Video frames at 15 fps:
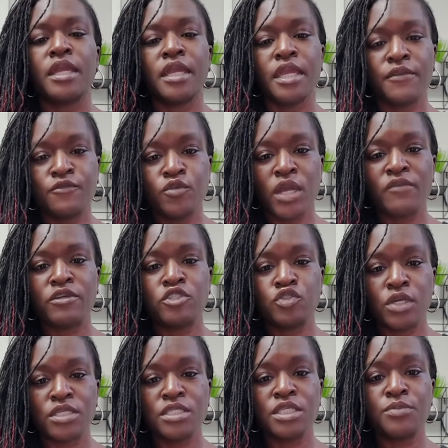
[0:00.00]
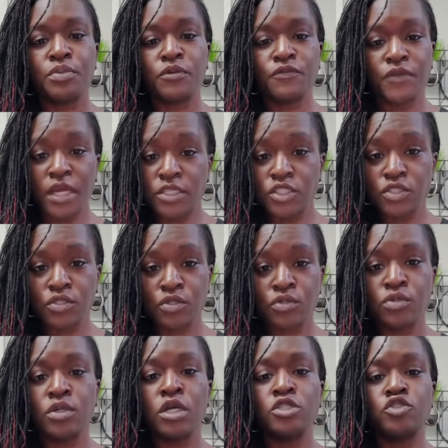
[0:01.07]
if you have a trusted
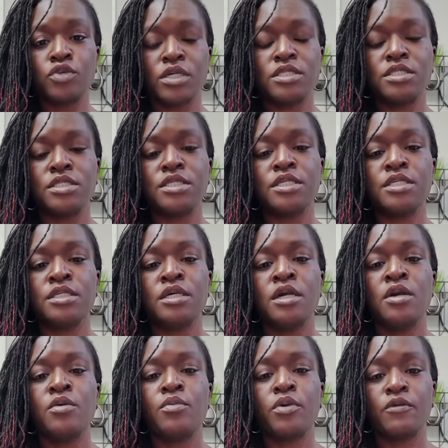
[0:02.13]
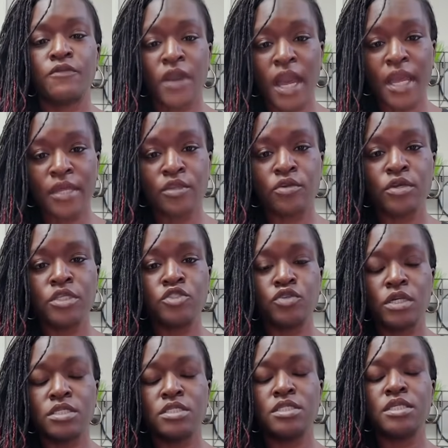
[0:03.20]
professional, a trusted provider, a
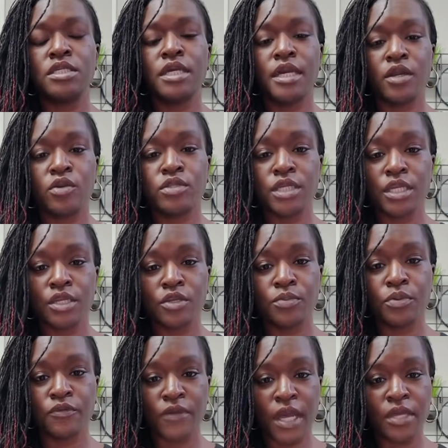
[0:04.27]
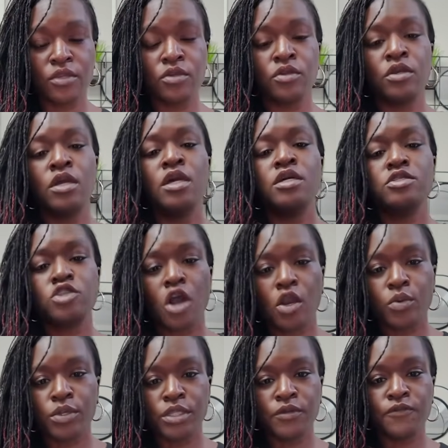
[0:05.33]
trusted healthcare provider, talk
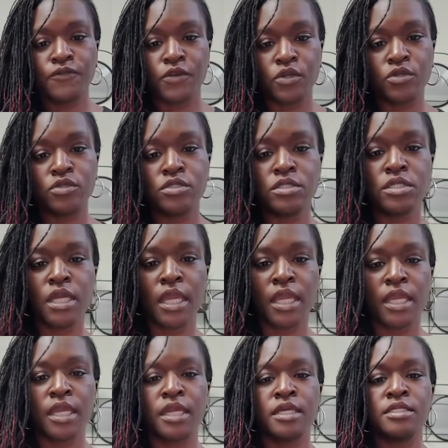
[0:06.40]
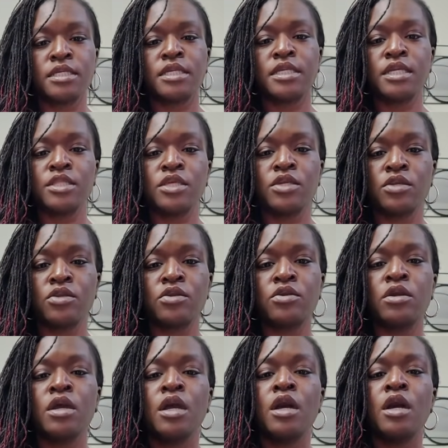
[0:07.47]
with them first and get their
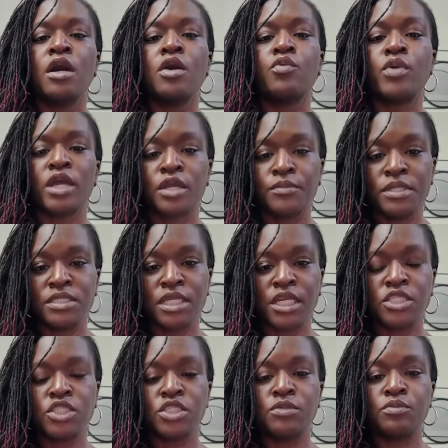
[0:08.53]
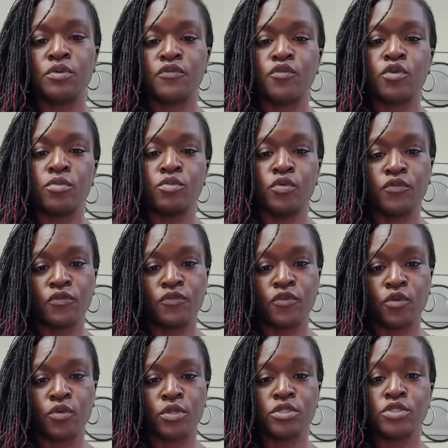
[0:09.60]
recommendation before moving
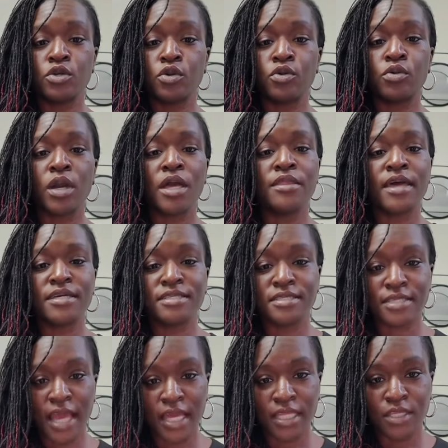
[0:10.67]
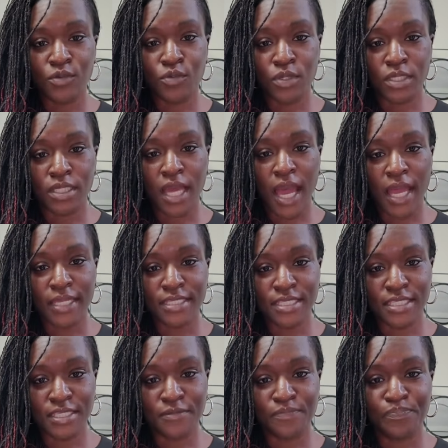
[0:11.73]
forward. So that's exactly what I
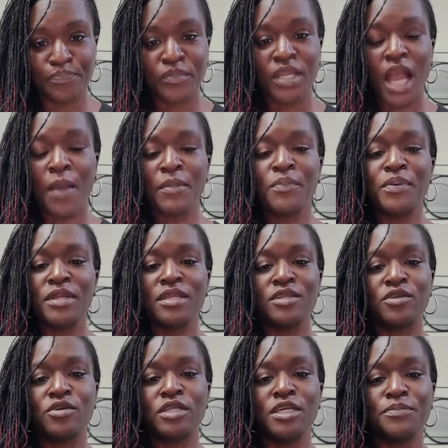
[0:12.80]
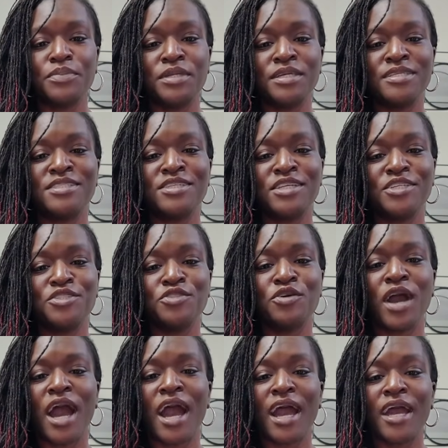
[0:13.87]
did. I'm going to put a little clip in to let you know
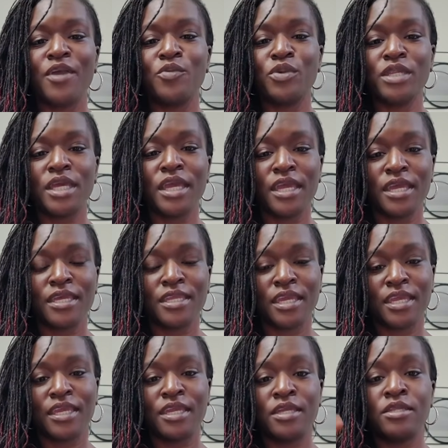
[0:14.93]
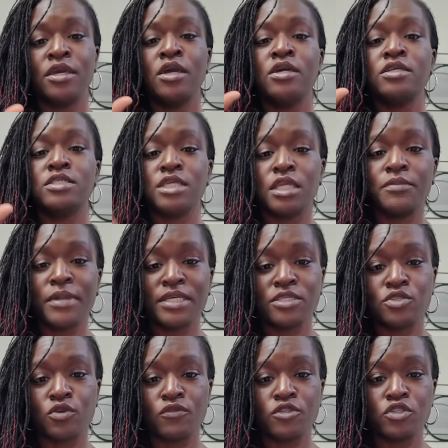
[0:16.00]
I went ahead and sent a message
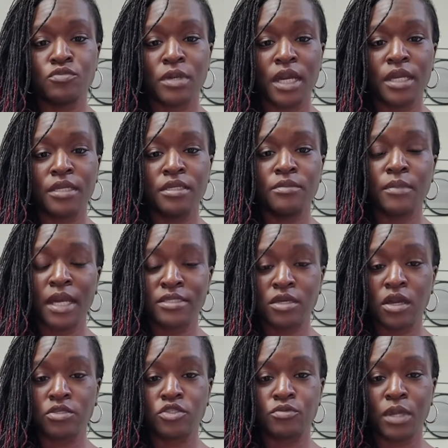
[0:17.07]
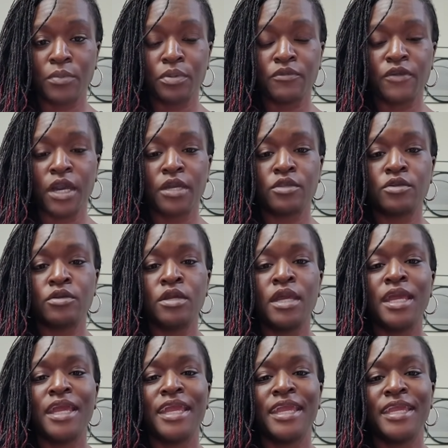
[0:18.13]
over to my doctor, my provider,
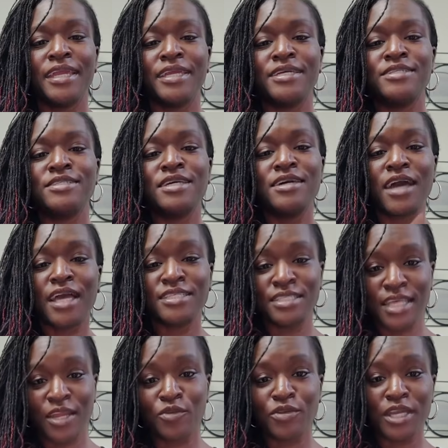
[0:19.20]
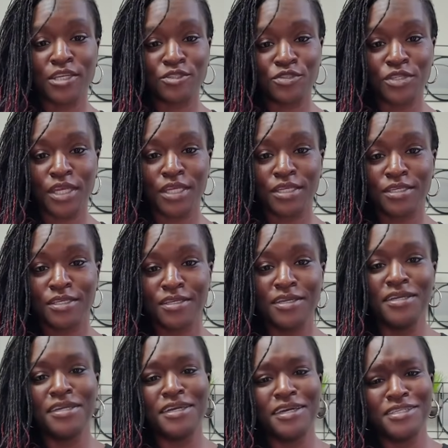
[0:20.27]
and I did that on yesterday.
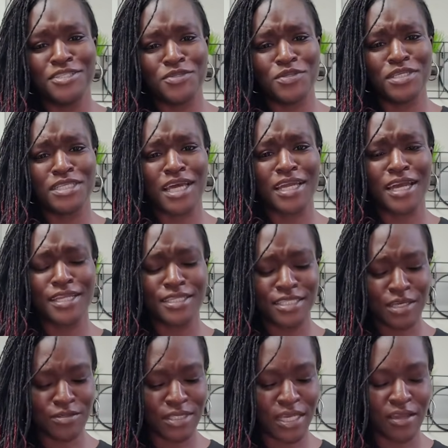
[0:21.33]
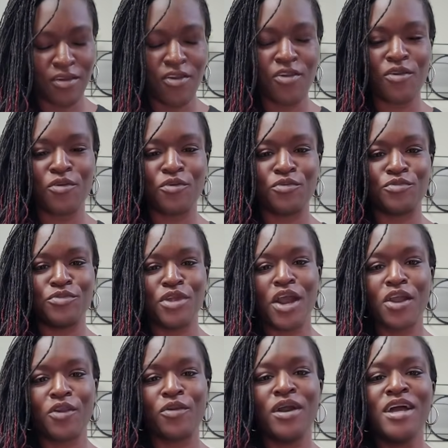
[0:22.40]
As soon as I got this, I was like, oh
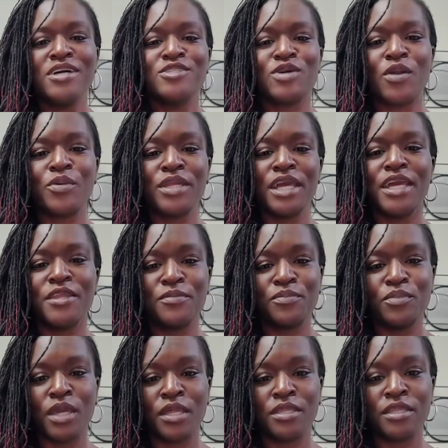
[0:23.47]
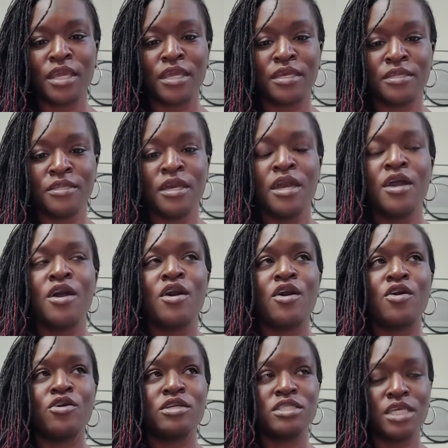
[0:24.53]
no. So I went ahead and
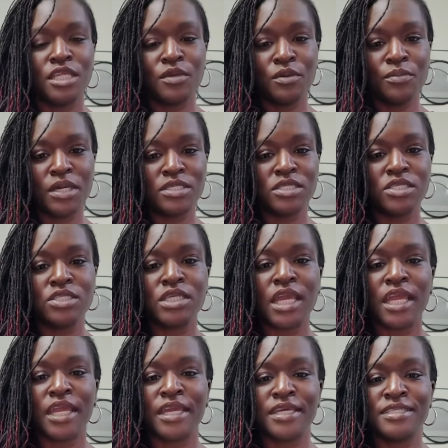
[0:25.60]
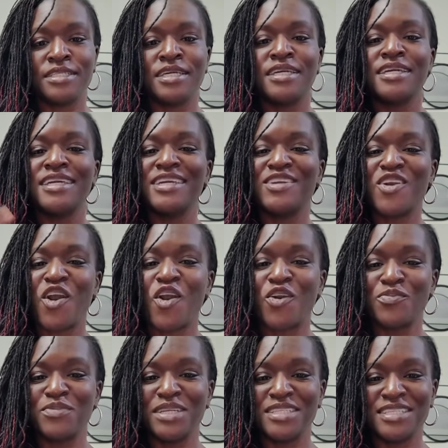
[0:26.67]
sent him a message, and he called
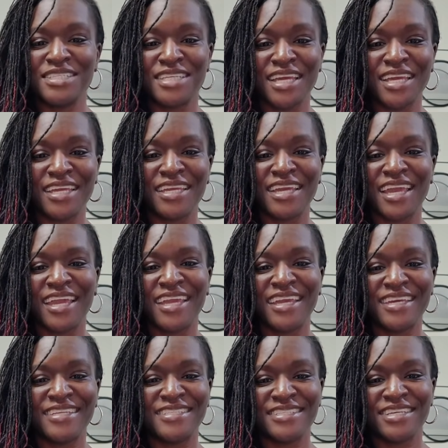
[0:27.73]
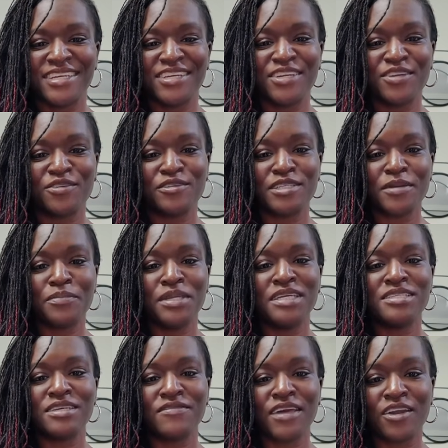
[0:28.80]
me today, and here's a
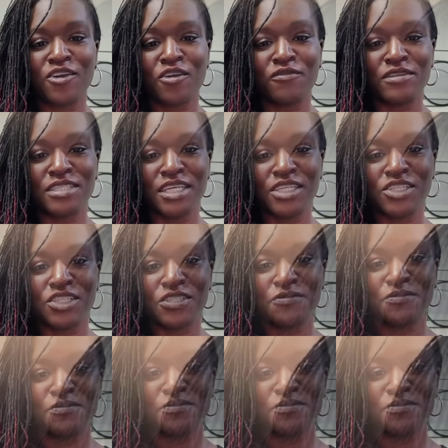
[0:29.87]
piece of that conversation.